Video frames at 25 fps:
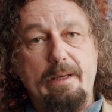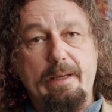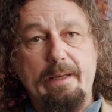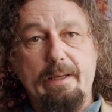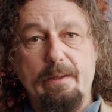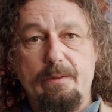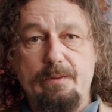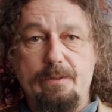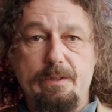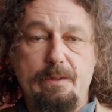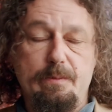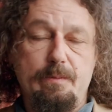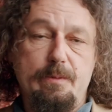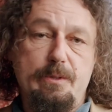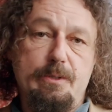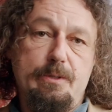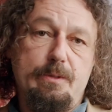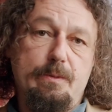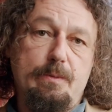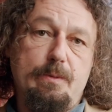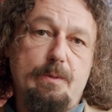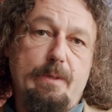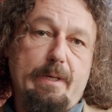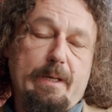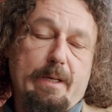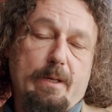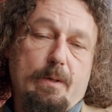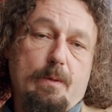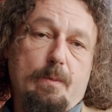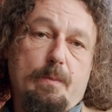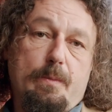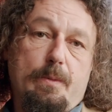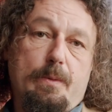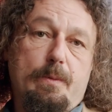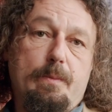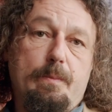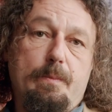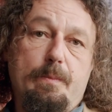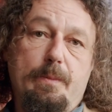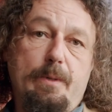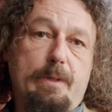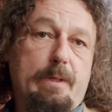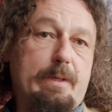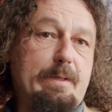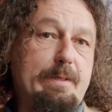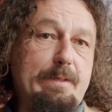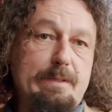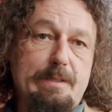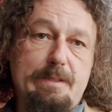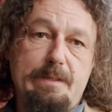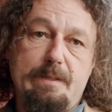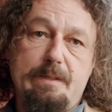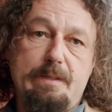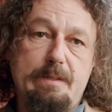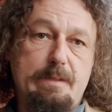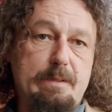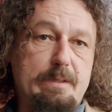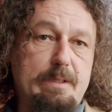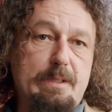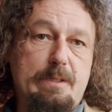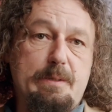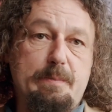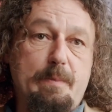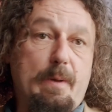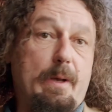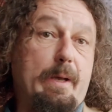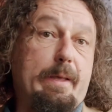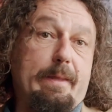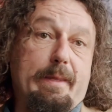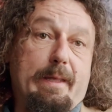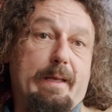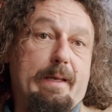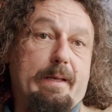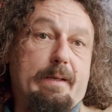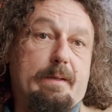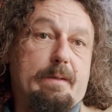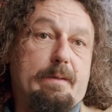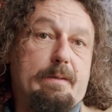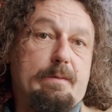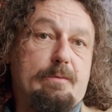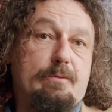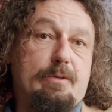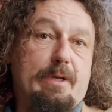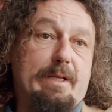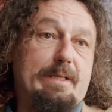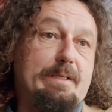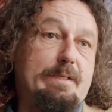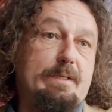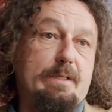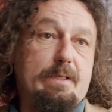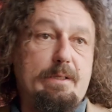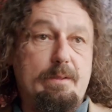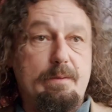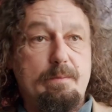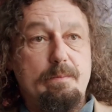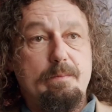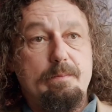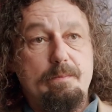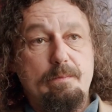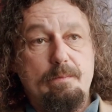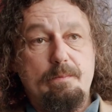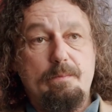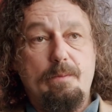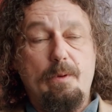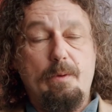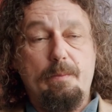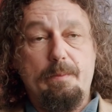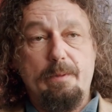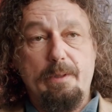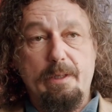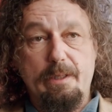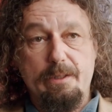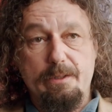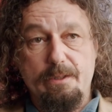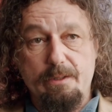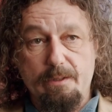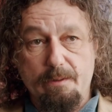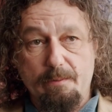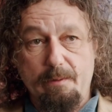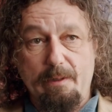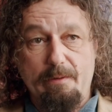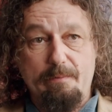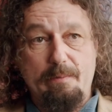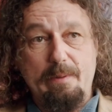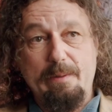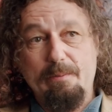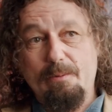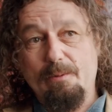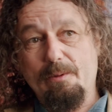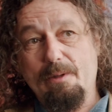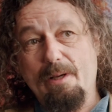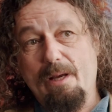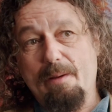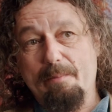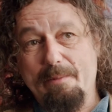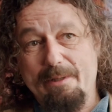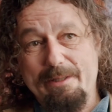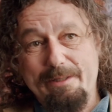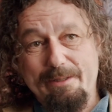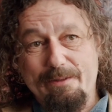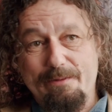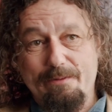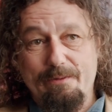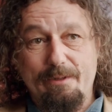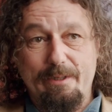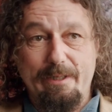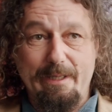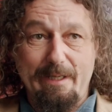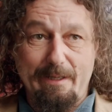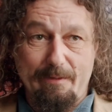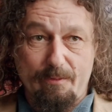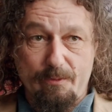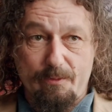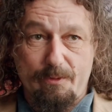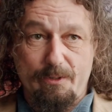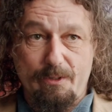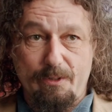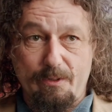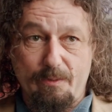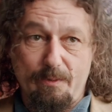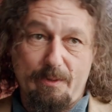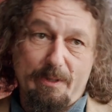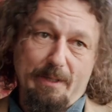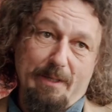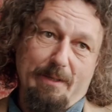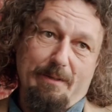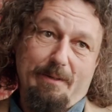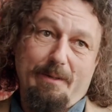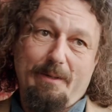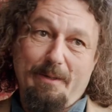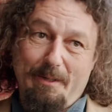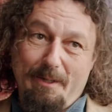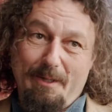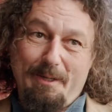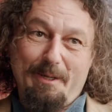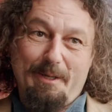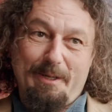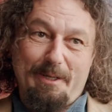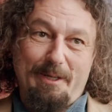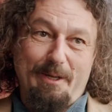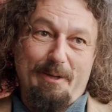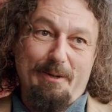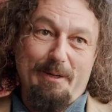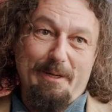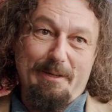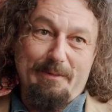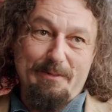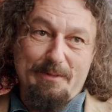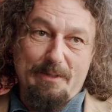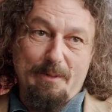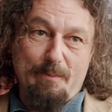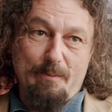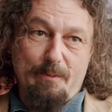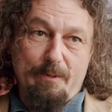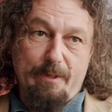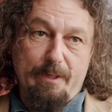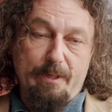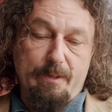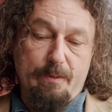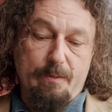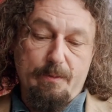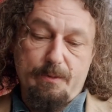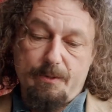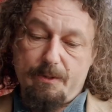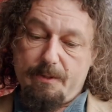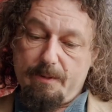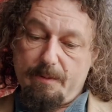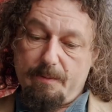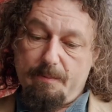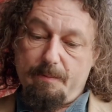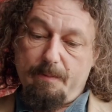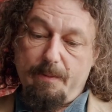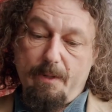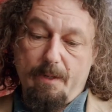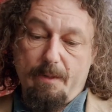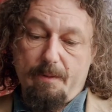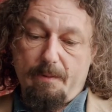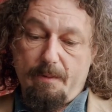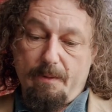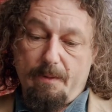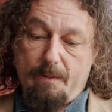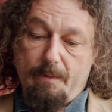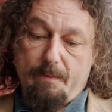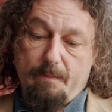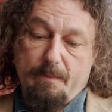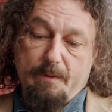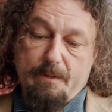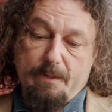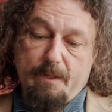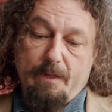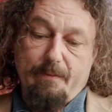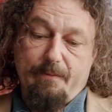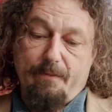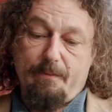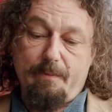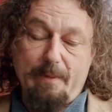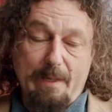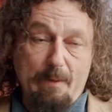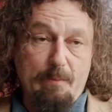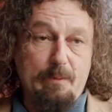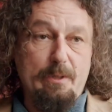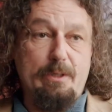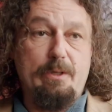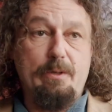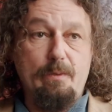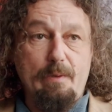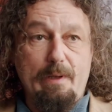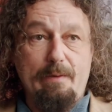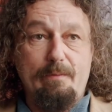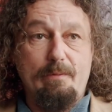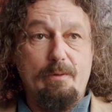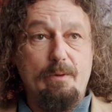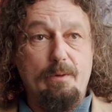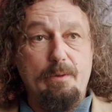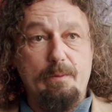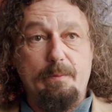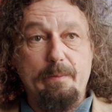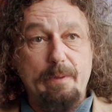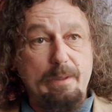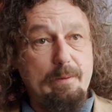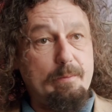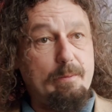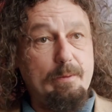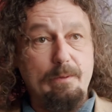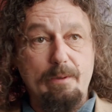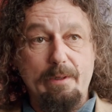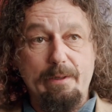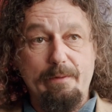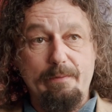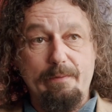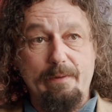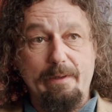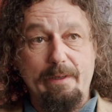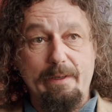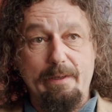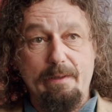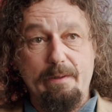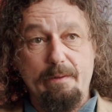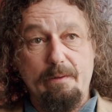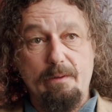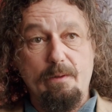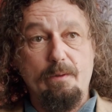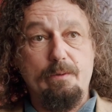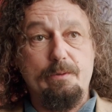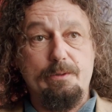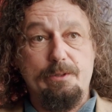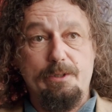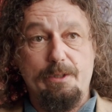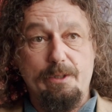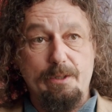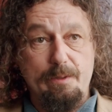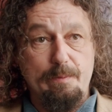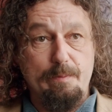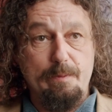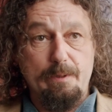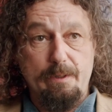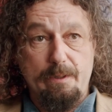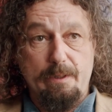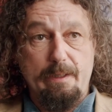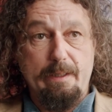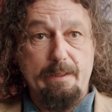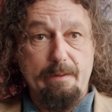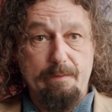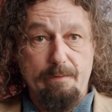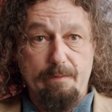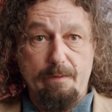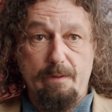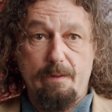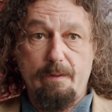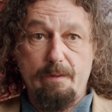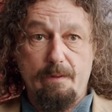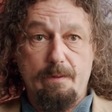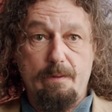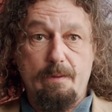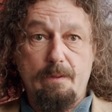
housing, which will help. But there's, despite that, transient population that we have, people who come here just for a year or two and then go to live somewhere else. But aside from that, we do have a lot of people who live here long-term, and they're